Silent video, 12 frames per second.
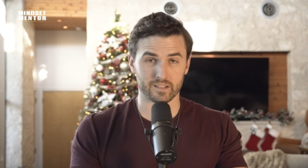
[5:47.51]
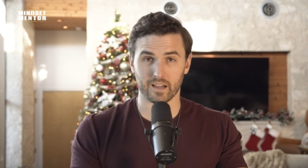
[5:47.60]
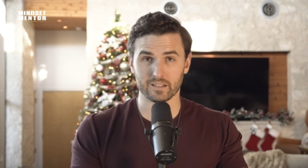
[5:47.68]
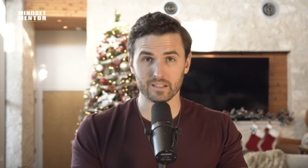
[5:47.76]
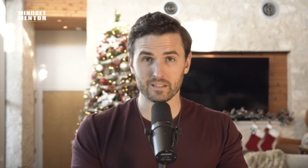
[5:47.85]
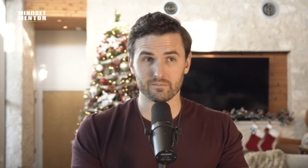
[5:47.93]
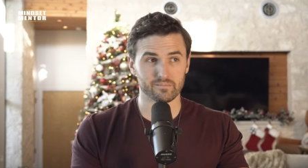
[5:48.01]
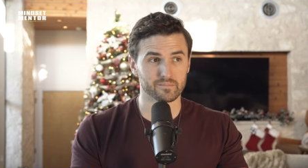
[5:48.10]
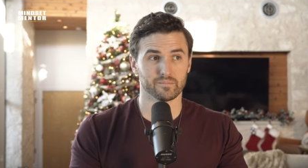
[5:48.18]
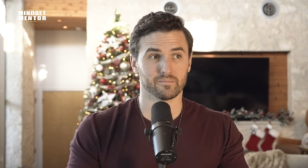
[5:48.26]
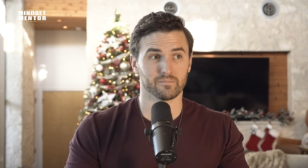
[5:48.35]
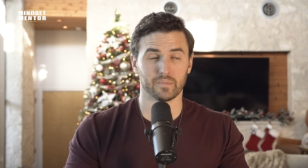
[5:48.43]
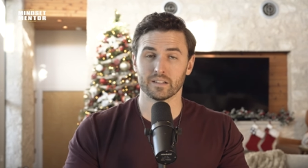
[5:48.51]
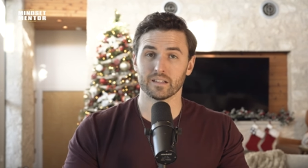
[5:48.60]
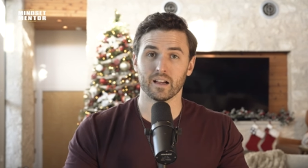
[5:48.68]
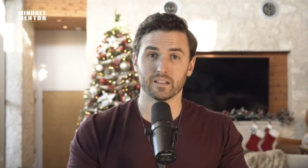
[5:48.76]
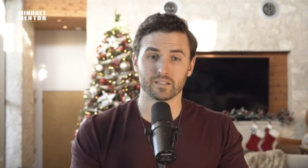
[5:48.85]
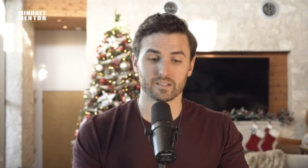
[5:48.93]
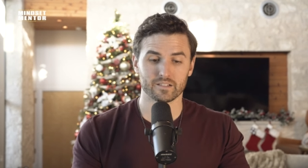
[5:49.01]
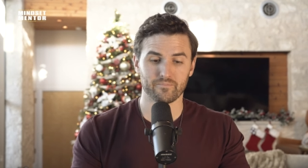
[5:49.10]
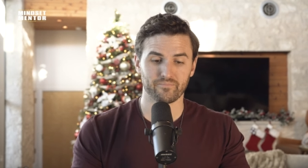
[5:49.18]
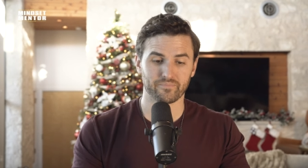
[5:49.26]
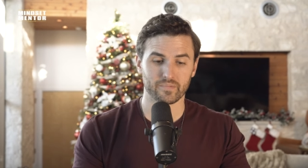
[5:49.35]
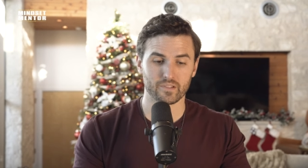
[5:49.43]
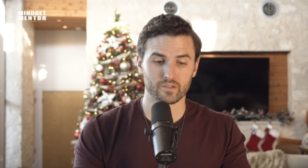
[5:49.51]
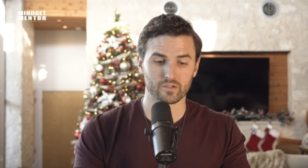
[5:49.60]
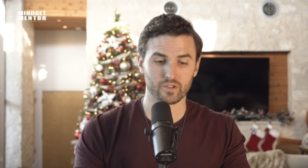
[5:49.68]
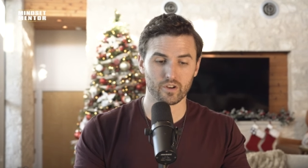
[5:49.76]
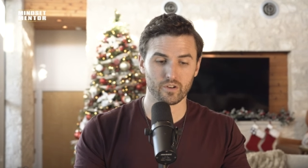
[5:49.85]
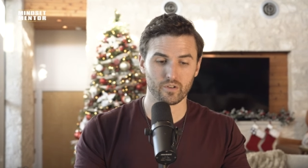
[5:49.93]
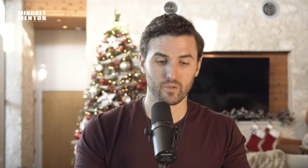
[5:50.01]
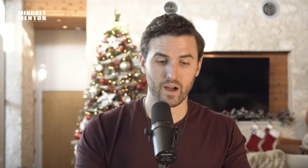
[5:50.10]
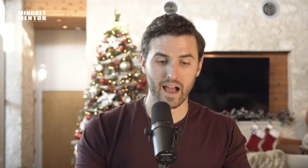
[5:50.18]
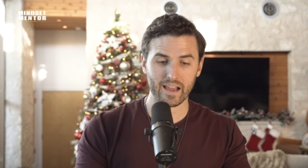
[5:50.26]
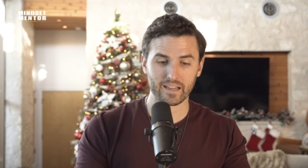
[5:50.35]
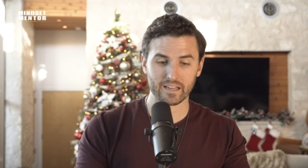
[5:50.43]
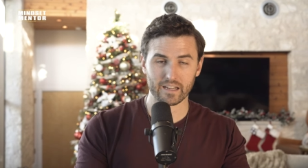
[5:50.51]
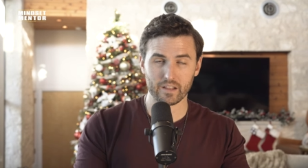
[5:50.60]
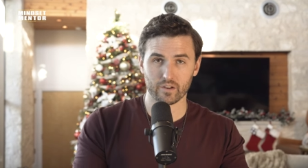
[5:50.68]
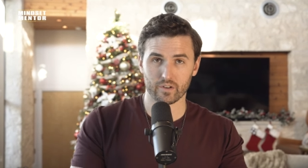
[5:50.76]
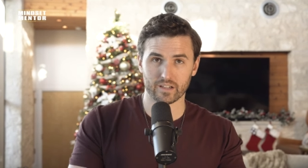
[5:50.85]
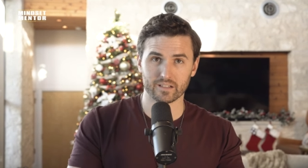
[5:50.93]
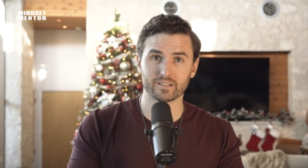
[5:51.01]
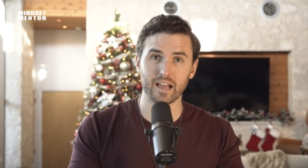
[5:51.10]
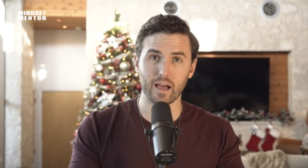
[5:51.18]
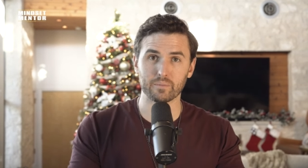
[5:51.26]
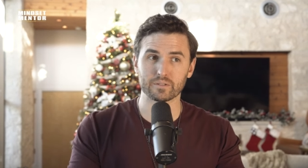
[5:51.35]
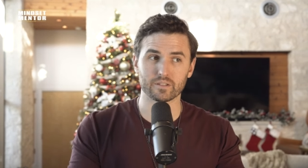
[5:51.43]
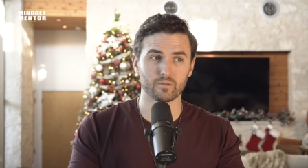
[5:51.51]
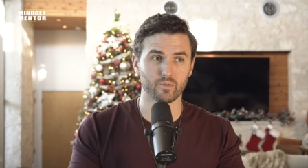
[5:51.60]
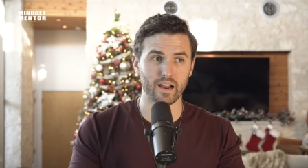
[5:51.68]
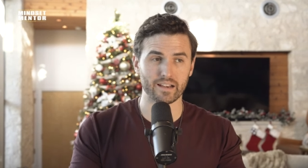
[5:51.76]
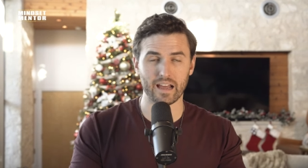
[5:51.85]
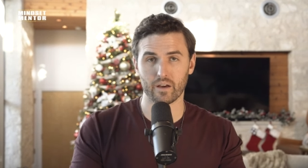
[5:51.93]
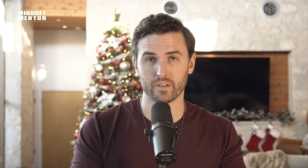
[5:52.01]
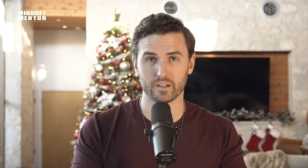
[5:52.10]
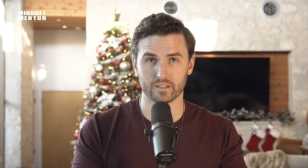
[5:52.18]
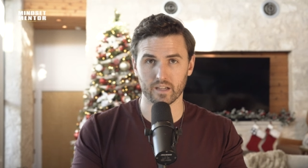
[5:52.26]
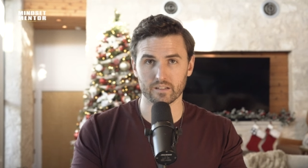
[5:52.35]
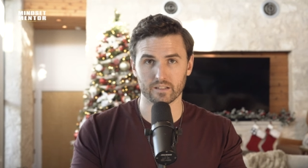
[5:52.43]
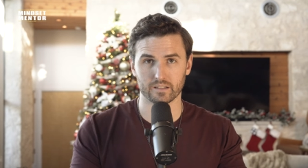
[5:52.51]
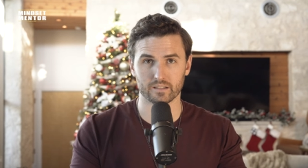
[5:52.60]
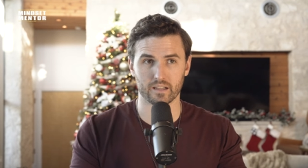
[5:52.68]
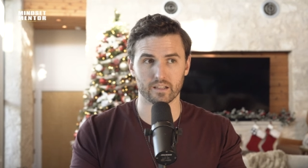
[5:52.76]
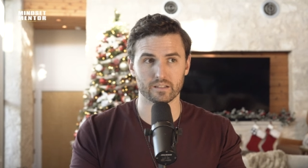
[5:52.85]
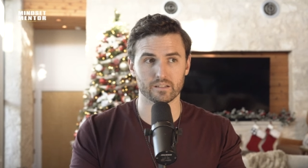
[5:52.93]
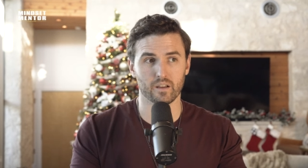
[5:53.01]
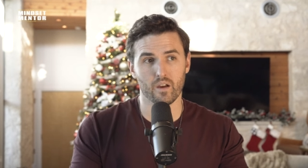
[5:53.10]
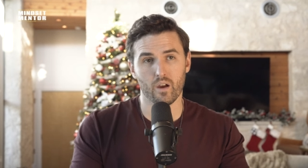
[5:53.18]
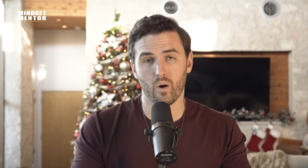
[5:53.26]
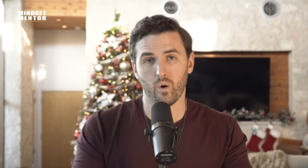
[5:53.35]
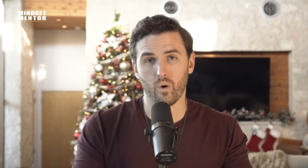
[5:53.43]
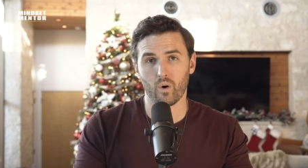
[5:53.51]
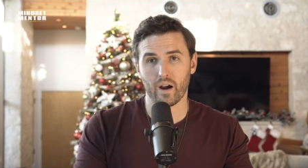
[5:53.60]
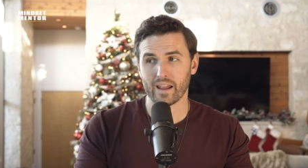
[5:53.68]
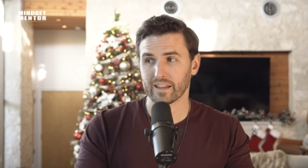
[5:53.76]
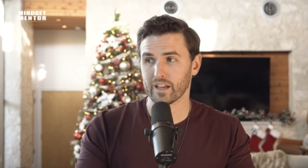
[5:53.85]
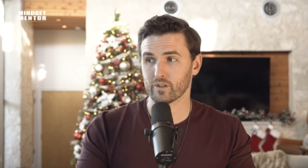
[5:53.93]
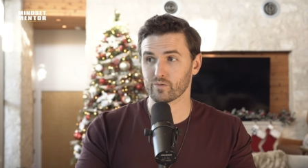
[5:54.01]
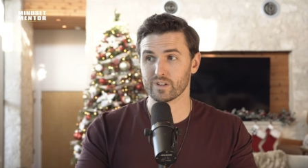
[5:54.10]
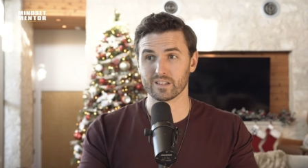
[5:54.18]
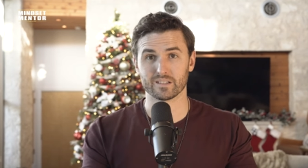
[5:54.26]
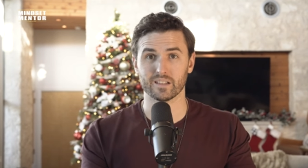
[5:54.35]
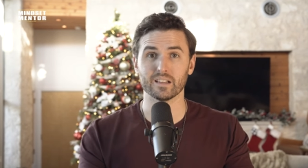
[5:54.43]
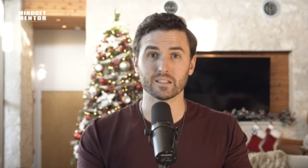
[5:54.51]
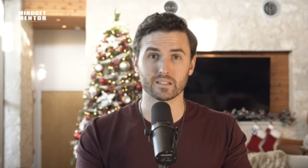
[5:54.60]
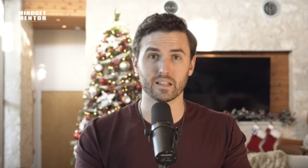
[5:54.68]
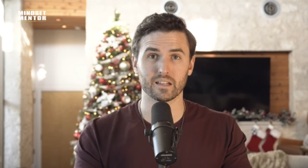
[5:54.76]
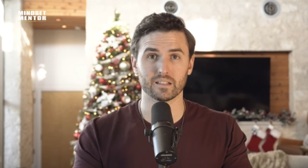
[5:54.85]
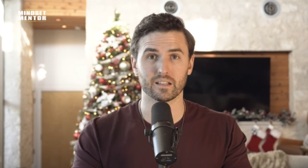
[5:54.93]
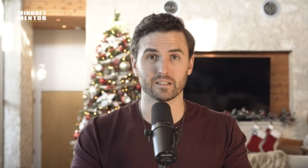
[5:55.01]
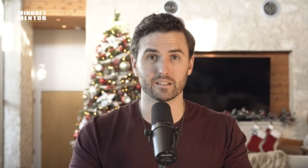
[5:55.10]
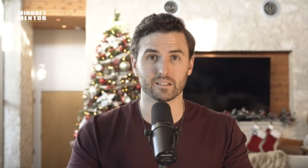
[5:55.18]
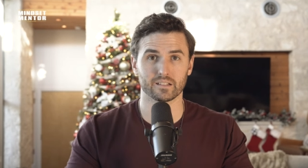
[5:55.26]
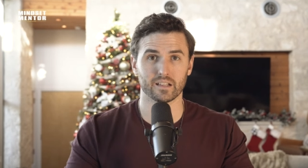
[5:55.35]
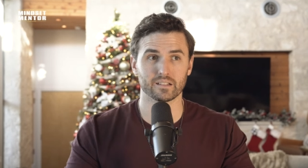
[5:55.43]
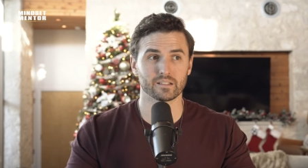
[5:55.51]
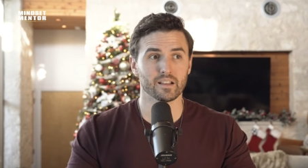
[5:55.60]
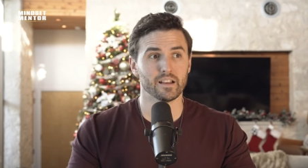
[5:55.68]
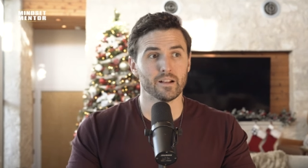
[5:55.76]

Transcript: Does it? It does. So I can either accept right now that it does exist, or I can resist that it does exist.